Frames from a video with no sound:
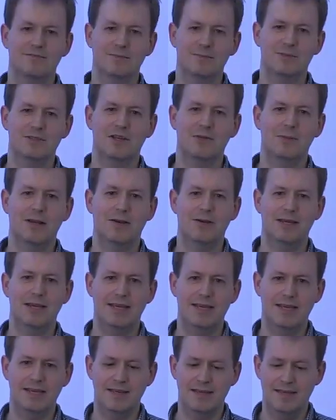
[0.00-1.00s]
from Snowplow
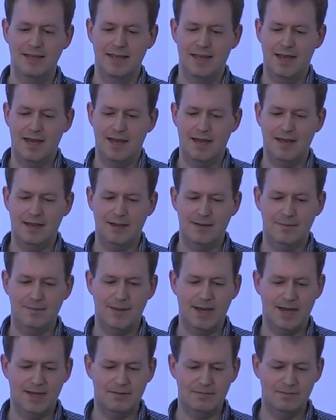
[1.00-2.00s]
here.
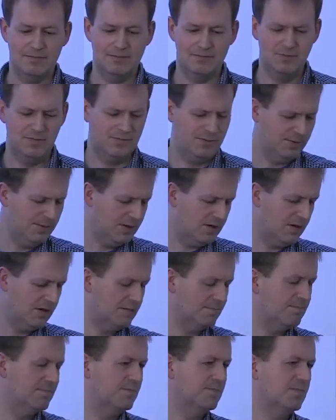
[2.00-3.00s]
Um, and we've probably got
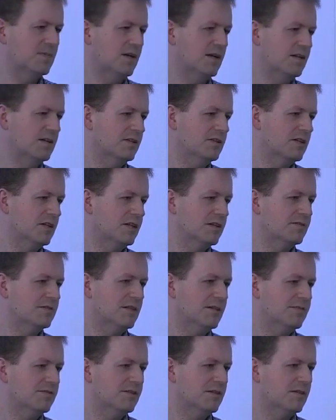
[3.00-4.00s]
a, a, good chunk of
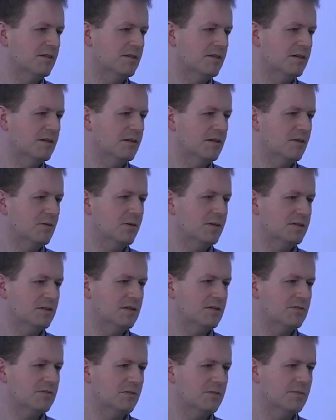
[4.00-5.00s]
time for
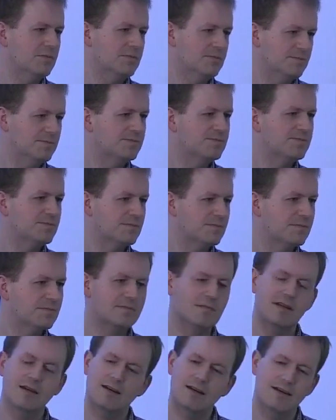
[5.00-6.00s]
questions, Rob.
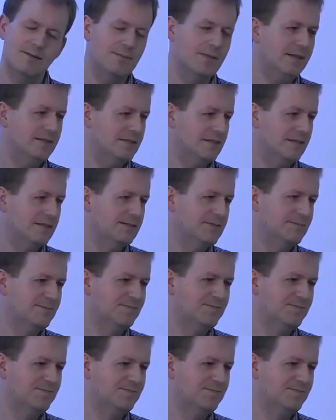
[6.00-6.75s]
Oh, amazing.